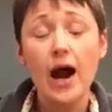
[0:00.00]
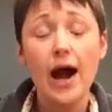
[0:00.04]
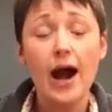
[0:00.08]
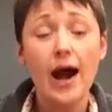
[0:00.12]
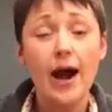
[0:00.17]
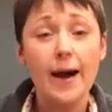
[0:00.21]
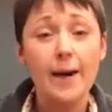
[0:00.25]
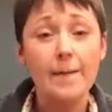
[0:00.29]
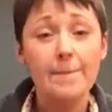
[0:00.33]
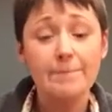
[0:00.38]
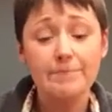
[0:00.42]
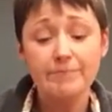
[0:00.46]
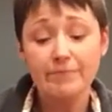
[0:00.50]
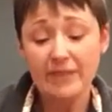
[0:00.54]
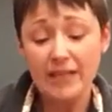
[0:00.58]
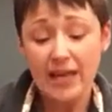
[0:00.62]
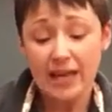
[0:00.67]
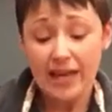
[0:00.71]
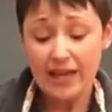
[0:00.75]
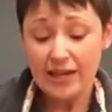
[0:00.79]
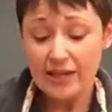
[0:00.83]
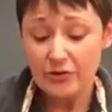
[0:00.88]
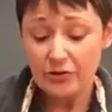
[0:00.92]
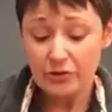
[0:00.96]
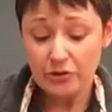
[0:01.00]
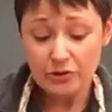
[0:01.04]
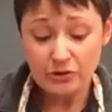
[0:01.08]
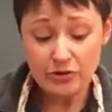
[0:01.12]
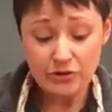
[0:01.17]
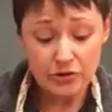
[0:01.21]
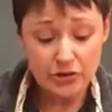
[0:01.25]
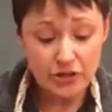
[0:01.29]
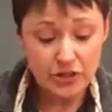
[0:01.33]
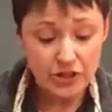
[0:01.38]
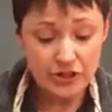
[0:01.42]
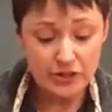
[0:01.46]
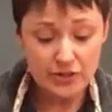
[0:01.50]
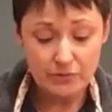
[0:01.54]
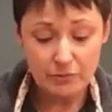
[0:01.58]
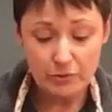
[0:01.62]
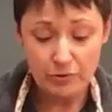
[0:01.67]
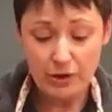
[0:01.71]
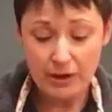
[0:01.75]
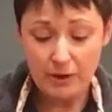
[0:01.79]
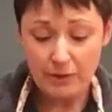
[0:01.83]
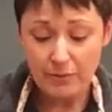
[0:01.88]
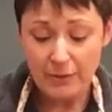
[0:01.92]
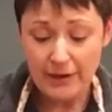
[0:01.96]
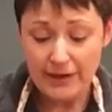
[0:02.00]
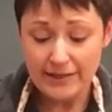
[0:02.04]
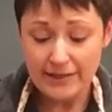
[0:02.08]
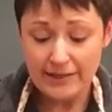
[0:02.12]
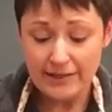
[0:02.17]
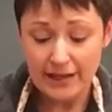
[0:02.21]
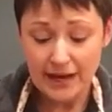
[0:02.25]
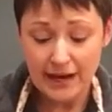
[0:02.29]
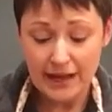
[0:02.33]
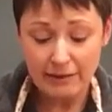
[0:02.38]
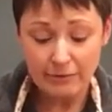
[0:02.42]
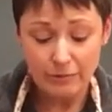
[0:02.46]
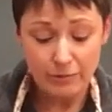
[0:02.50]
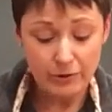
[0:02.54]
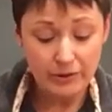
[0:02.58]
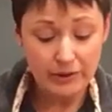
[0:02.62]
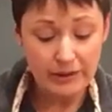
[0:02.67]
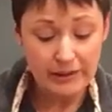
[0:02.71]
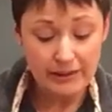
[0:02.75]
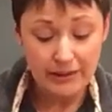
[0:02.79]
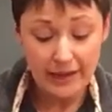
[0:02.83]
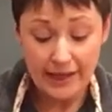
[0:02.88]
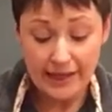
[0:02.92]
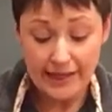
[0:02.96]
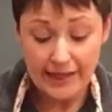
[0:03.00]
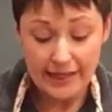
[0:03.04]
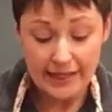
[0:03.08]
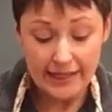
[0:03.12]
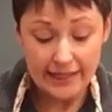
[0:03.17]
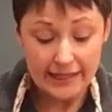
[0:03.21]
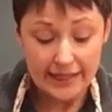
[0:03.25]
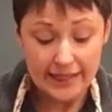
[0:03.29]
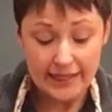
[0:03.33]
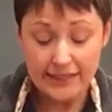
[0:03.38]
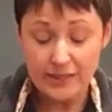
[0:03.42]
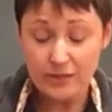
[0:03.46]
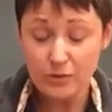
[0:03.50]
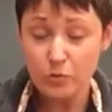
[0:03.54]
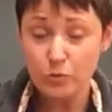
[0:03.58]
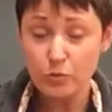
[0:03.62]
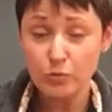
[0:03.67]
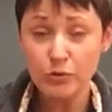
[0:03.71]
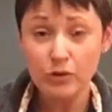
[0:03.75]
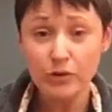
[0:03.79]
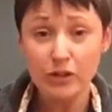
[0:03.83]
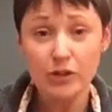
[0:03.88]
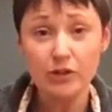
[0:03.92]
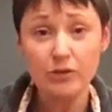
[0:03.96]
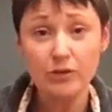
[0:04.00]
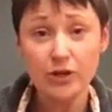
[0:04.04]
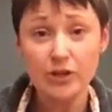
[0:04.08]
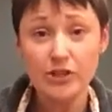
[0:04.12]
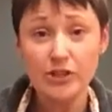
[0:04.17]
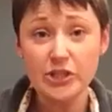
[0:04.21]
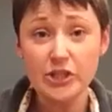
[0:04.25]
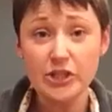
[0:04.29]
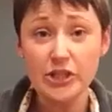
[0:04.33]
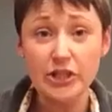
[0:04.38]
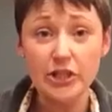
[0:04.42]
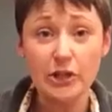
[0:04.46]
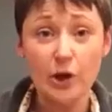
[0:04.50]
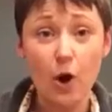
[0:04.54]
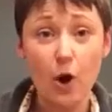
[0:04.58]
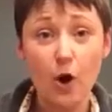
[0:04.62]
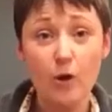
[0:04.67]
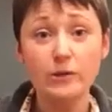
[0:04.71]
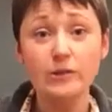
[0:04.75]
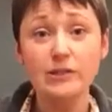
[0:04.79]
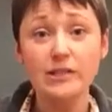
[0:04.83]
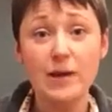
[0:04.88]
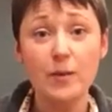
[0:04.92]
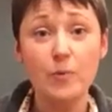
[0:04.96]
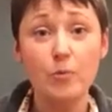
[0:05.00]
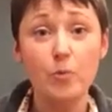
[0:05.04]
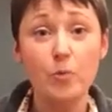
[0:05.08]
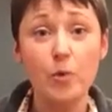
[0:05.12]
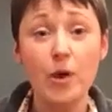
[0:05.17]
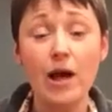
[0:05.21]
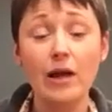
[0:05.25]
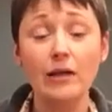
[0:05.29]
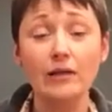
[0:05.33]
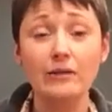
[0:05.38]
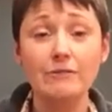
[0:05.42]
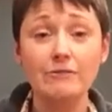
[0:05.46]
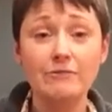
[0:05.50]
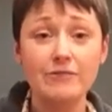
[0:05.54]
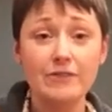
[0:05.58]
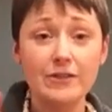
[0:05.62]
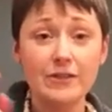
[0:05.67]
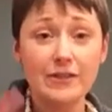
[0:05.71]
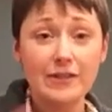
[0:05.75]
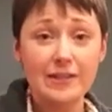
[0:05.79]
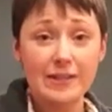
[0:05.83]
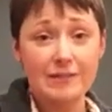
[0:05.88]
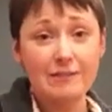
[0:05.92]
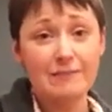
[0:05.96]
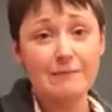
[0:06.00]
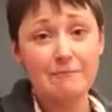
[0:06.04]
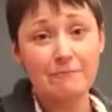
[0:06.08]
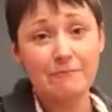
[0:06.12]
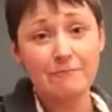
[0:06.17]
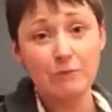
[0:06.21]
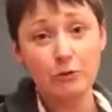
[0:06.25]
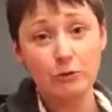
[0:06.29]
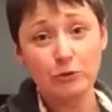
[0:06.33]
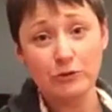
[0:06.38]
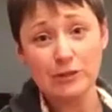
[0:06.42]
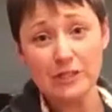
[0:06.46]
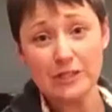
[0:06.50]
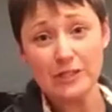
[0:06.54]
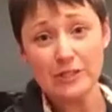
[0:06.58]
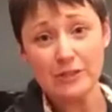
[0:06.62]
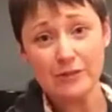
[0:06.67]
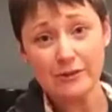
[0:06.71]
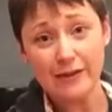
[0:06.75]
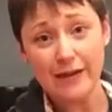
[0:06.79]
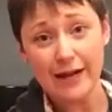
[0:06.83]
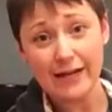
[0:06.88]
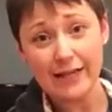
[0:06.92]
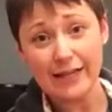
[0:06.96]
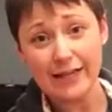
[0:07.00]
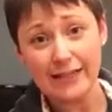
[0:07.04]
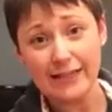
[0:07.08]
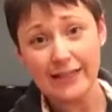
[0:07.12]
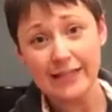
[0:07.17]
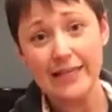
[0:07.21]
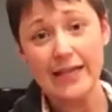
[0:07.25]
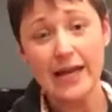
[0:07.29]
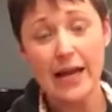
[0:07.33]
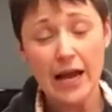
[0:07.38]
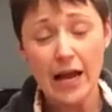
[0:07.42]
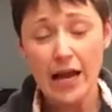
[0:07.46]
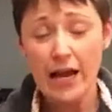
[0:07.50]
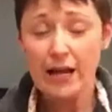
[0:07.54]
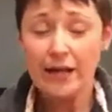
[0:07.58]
Um, and those are just some great ways that I really like it. It's really crunchy, it holds up well if you can fold it correctly.